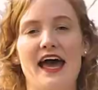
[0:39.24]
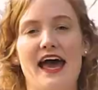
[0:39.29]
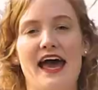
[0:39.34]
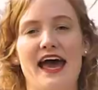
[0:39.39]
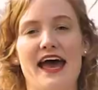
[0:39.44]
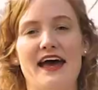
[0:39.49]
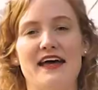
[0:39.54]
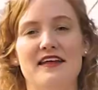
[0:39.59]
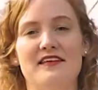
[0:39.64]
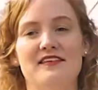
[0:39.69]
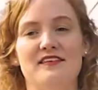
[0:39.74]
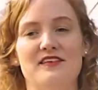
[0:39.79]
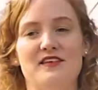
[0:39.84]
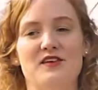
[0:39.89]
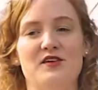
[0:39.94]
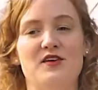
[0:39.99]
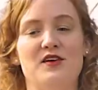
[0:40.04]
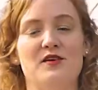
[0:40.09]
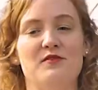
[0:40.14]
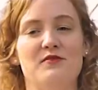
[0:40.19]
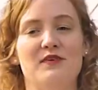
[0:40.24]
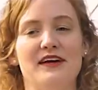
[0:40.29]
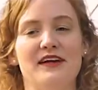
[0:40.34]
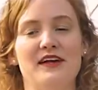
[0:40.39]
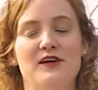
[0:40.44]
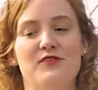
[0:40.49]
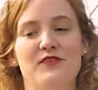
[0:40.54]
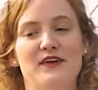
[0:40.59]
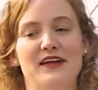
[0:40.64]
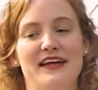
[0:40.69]
And you can
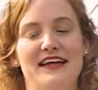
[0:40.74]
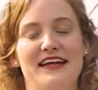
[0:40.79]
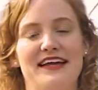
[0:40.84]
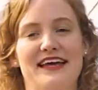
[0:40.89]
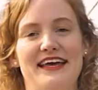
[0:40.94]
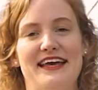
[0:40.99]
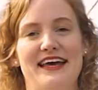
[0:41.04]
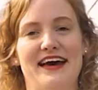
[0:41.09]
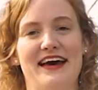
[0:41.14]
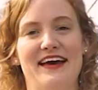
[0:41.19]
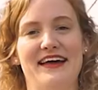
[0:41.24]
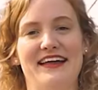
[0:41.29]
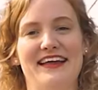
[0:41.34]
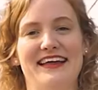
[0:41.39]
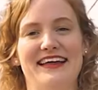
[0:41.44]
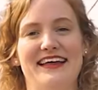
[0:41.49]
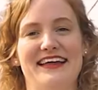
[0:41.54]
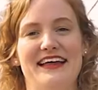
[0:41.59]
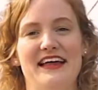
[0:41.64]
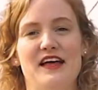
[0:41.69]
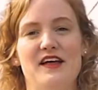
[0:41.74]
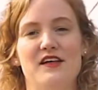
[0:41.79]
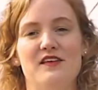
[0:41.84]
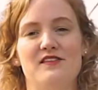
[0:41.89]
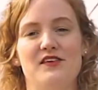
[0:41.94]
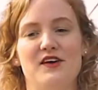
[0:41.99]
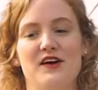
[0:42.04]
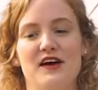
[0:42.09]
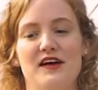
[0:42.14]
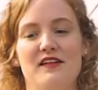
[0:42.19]
really feel it here.
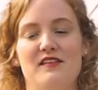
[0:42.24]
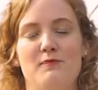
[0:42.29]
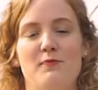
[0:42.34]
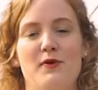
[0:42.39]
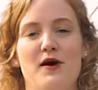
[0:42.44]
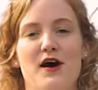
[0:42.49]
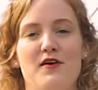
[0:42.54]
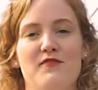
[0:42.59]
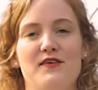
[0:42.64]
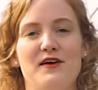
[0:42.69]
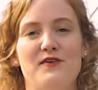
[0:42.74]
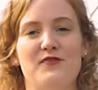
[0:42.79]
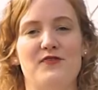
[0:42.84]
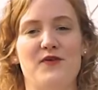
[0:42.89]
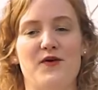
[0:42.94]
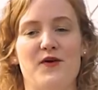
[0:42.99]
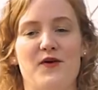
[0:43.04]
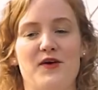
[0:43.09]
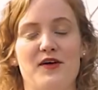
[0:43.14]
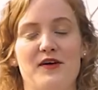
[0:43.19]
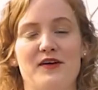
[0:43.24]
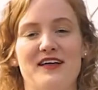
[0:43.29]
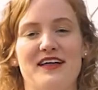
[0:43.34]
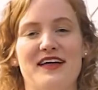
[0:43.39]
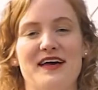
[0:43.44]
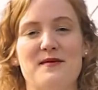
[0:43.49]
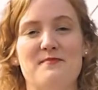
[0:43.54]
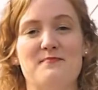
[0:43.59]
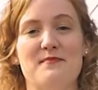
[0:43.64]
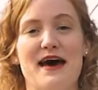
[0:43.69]
So it's perfect for
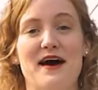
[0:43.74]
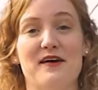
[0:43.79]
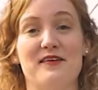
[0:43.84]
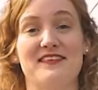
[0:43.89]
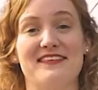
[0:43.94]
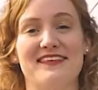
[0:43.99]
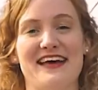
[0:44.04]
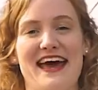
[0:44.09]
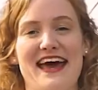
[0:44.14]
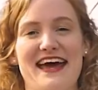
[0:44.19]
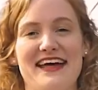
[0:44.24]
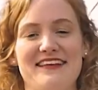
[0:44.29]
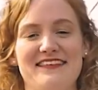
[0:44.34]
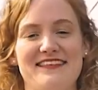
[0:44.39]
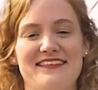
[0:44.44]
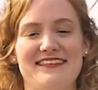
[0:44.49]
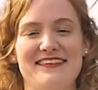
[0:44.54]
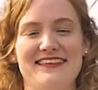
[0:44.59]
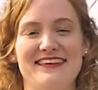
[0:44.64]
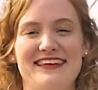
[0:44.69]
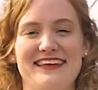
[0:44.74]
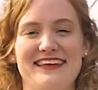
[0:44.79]
mouse hands.